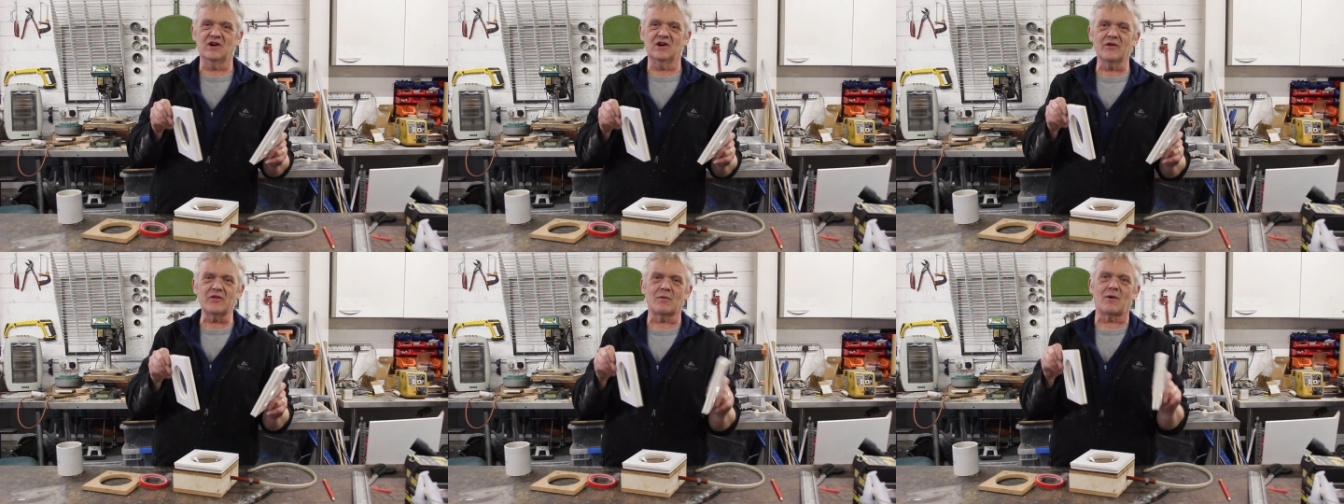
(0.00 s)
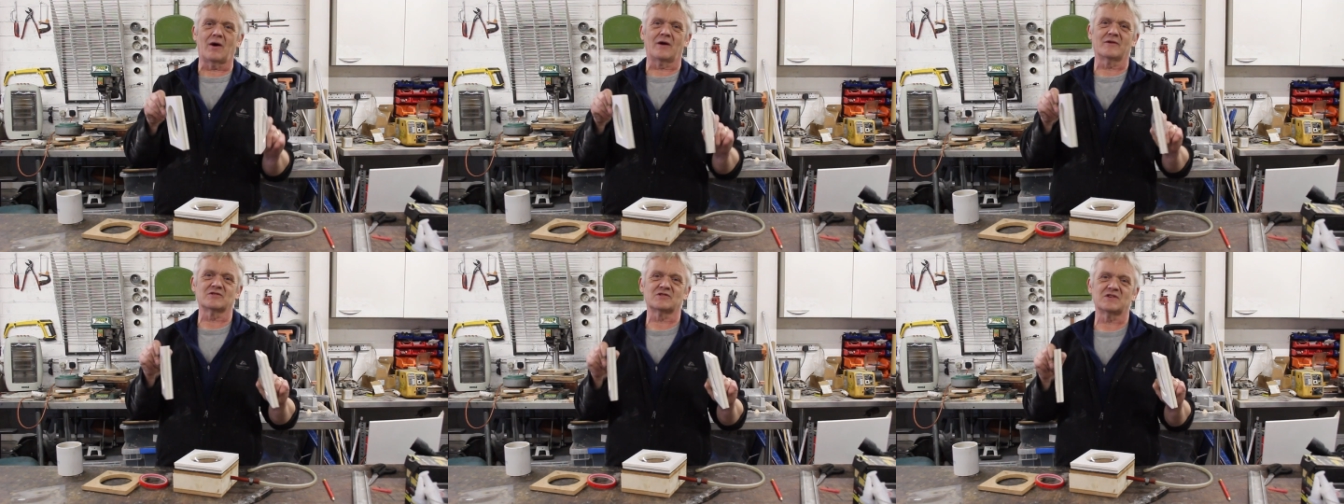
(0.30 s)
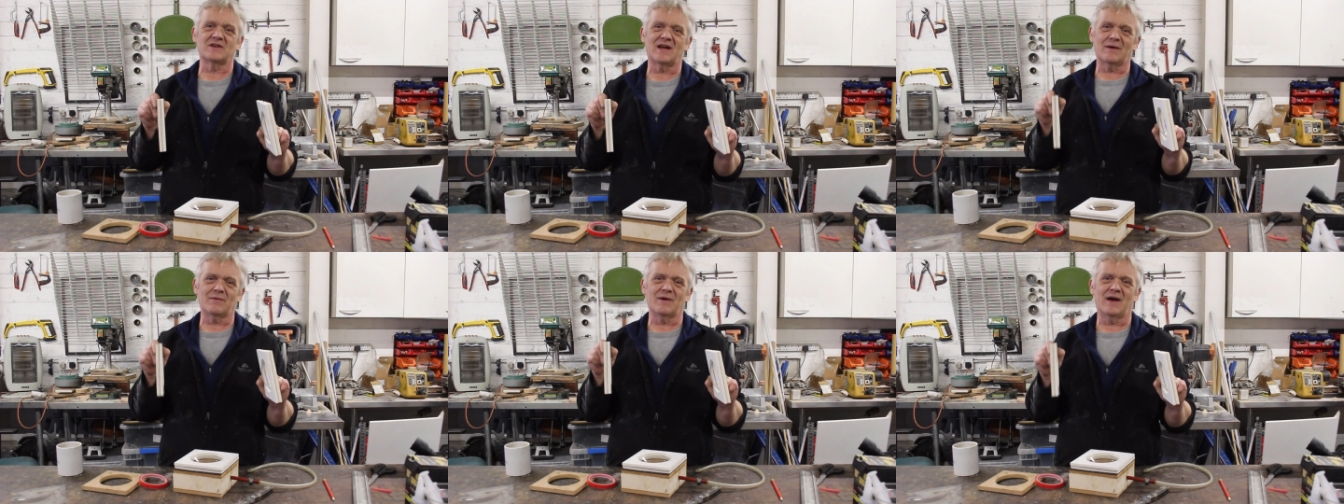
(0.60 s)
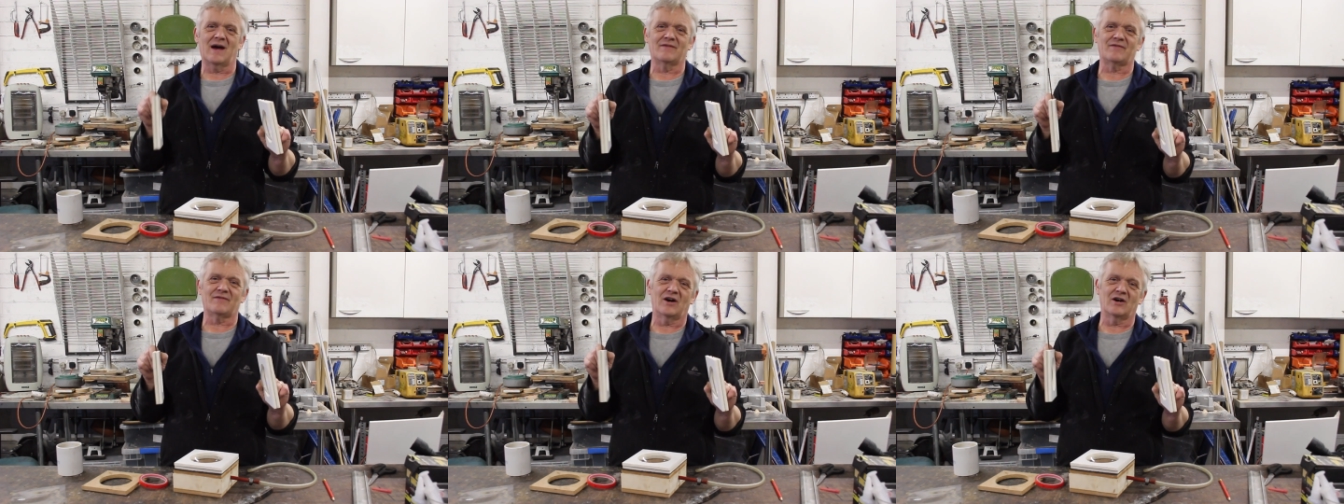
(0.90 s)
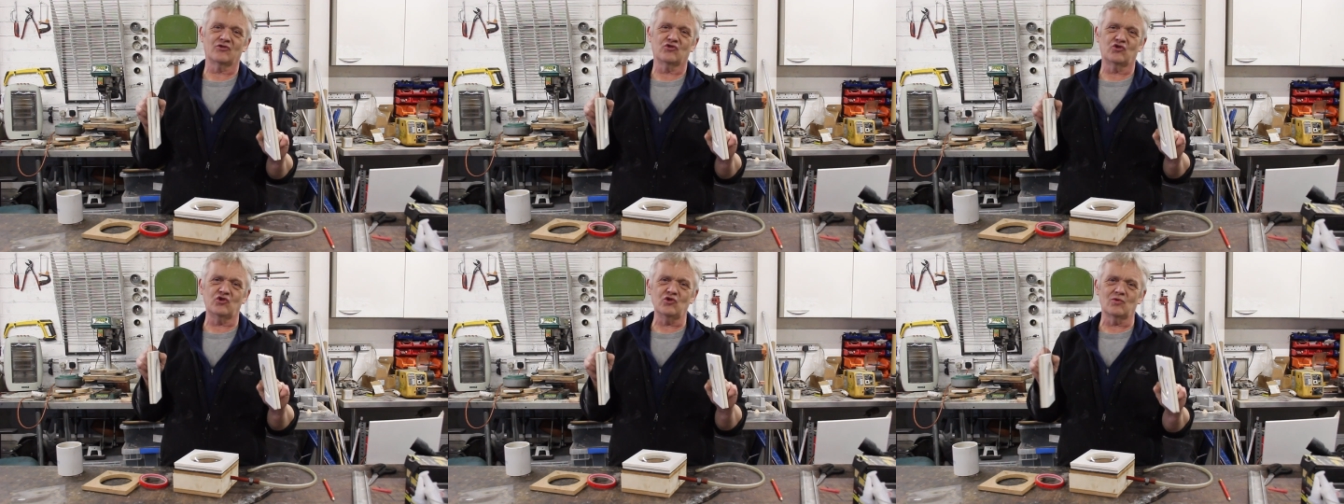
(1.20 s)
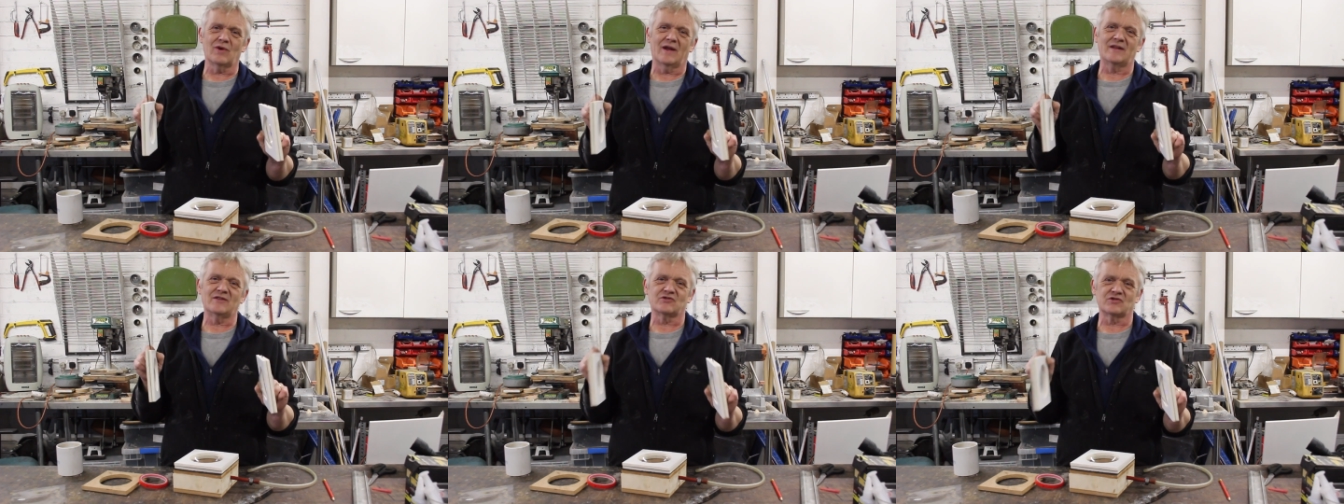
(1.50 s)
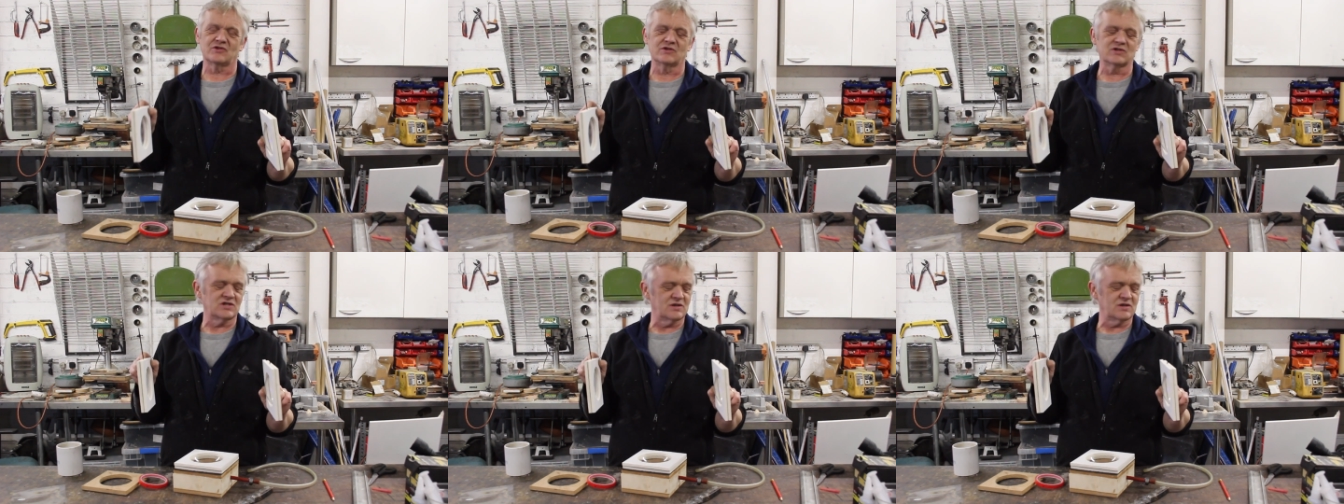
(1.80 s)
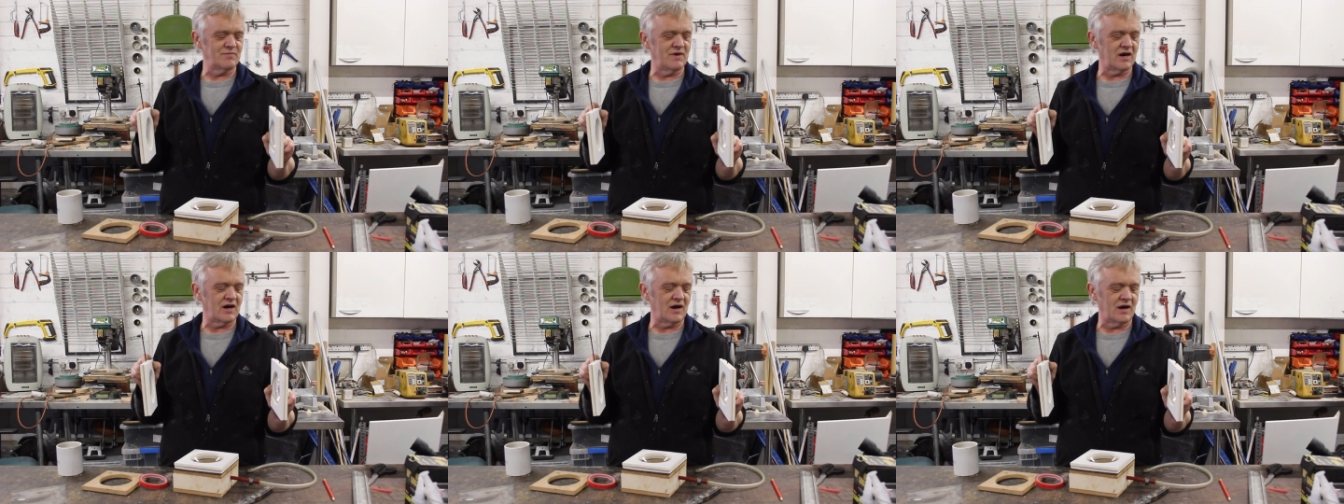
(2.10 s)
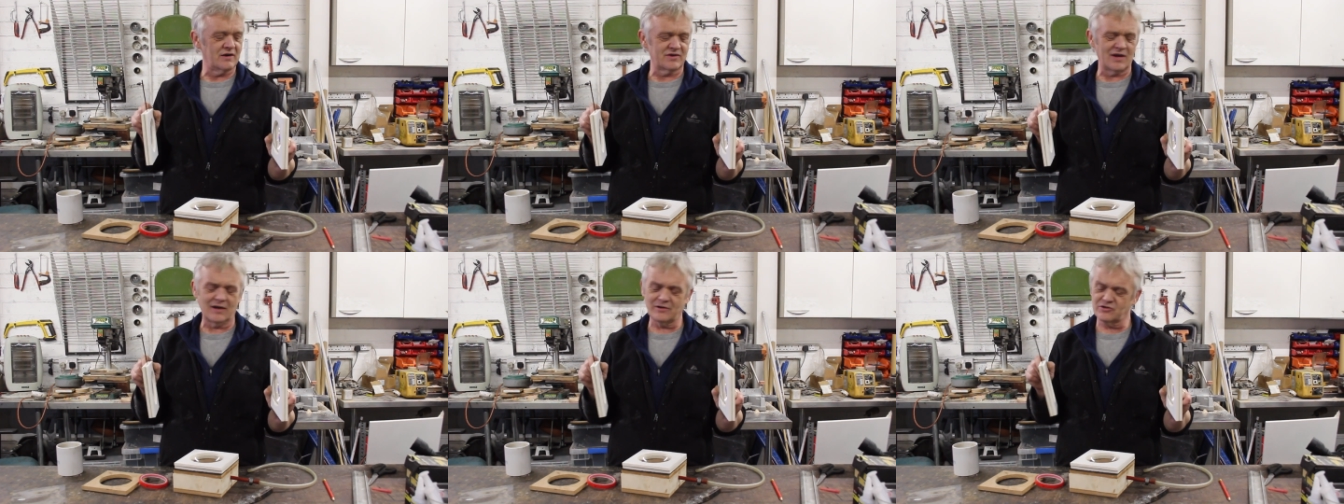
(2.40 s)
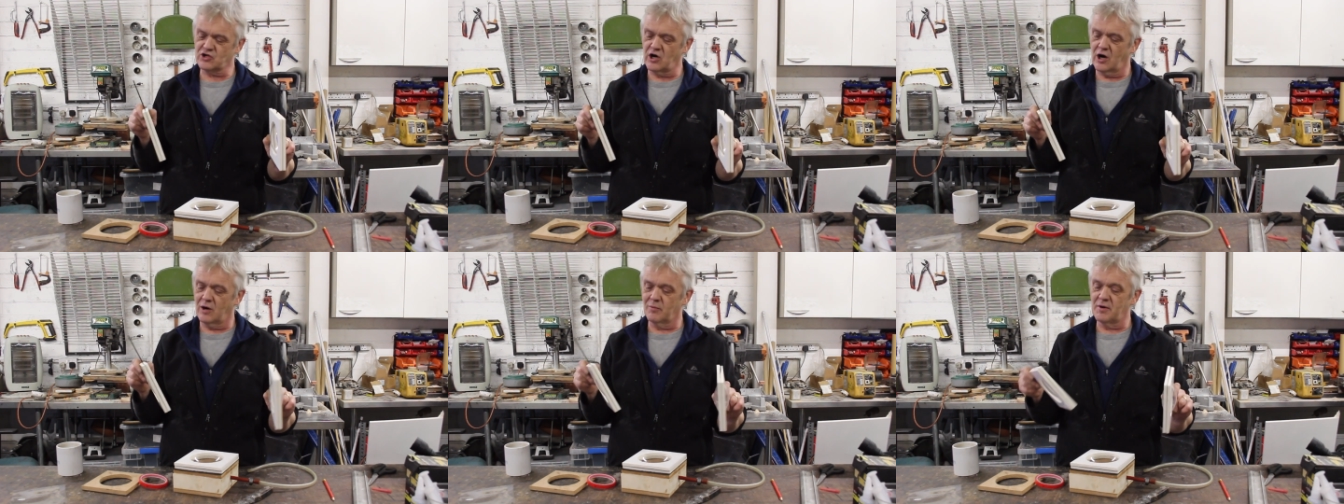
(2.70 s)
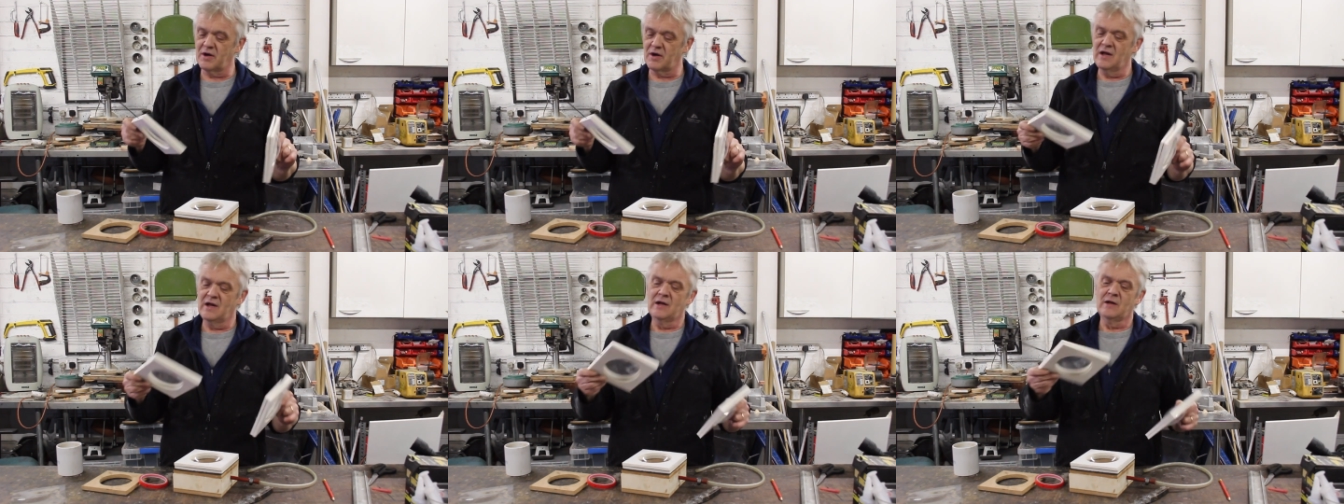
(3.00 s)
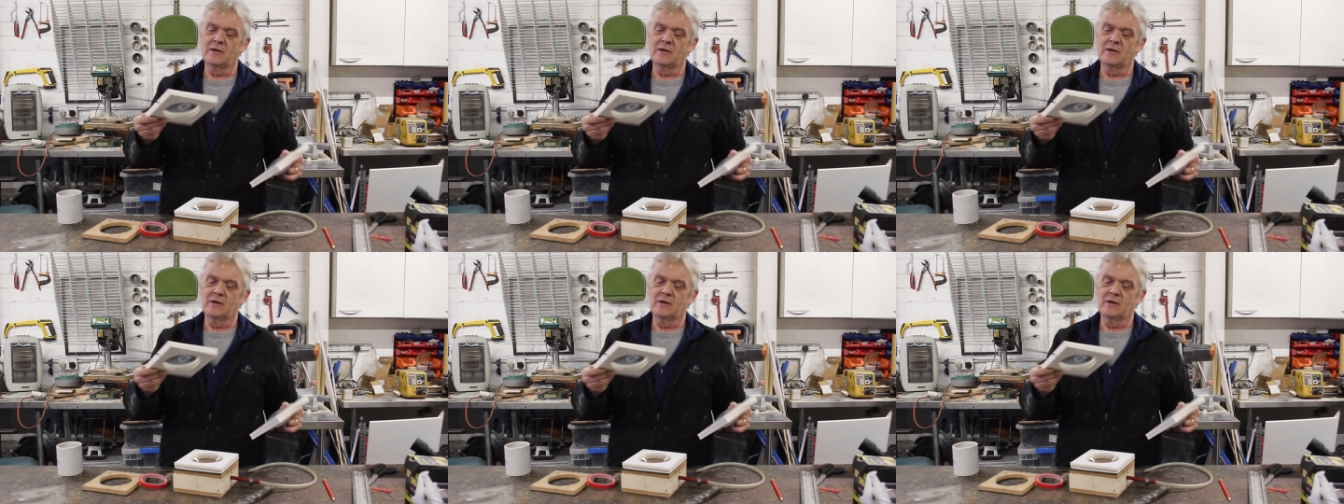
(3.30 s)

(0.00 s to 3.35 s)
the other one. So now we have our two lenses to make our telescope.